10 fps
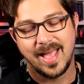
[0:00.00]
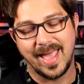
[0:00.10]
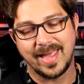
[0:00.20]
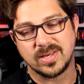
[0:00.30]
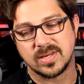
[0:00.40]

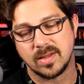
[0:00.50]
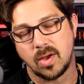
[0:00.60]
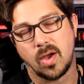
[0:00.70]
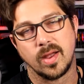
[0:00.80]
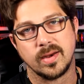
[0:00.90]
VIII
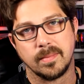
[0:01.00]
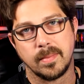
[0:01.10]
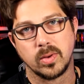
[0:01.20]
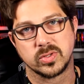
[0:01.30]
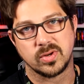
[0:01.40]
on
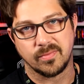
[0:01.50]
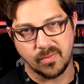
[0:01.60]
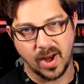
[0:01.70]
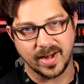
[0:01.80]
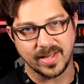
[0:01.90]
most
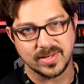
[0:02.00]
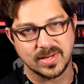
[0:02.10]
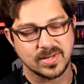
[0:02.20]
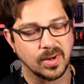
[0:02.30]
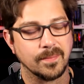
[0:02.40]

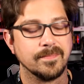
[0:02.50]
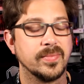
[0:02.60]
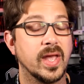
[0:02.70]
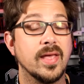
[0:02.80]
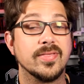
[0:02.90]
Fridays. So
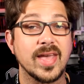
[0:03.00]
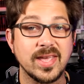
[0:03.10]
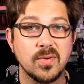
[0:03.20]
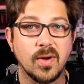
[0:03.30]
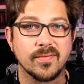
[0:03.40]

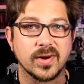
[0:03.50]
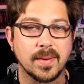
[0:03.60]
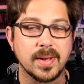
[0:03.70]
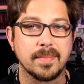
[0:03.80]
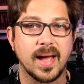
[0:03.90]
thank you all for
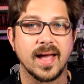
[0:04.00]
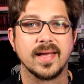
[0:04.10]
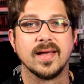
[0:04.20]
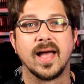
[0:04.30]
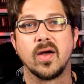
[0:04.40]
coming
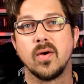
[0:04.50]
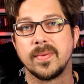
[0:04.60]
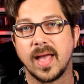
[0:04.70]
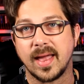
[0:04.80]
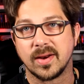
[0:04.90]
by. I
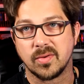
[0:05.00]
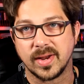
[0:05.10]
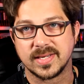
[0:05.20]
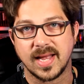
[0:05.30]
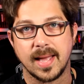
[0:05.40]
hope you had a
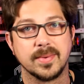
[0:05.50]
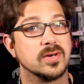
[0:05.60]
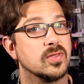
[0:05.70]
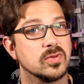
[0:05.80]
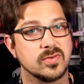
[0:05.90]
great time, and
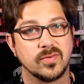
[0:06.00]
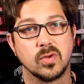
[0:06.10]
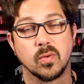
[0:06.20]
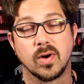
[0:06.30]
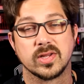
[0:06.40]
to those of you
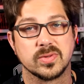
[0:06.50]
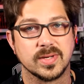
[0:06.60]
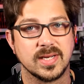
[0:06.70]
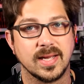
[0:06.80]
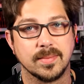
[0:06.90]
who were also
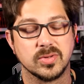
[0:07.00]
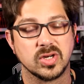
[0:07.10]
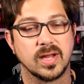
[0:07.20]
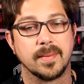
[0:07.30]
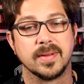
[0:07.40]
at
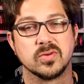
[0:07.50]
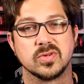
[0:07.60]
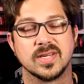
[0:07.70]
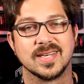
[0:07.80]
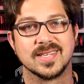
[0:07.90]
TMG, I'm
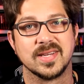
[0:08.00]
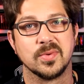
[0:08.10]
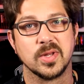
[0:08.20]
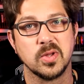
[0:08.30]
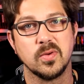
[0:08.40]
interested to see
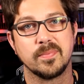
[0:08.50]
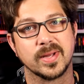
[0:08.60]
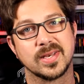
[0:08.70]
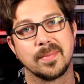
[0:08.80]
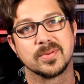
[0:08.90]
what you have
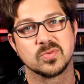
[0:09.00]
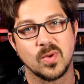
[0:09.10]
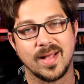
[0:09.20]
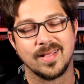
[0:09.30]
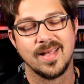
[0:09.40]
picked up as
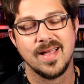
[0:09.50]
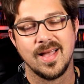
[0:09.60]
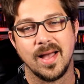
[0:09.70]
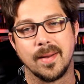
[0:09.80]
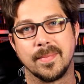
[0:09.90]
well.
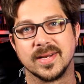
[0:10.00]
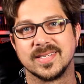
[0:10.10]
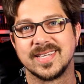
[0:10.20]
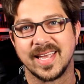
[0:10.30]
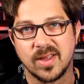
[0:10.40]
But
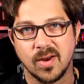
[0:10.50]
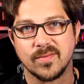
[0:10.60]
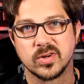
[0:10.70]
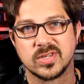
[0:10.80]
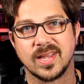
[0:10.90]
take care
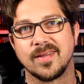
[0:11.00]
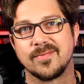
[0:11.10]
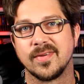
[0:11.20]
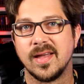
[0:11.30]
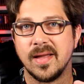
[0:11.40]
of yourself,
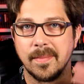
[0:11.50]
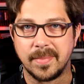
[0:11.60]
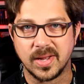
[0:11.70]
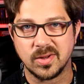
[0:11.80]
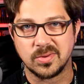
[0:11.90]

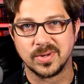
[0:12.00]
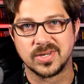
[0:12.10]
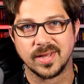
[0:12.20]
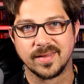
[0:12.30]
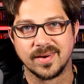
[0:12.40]
be good to
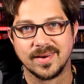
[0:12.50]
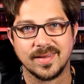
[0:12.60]
each other.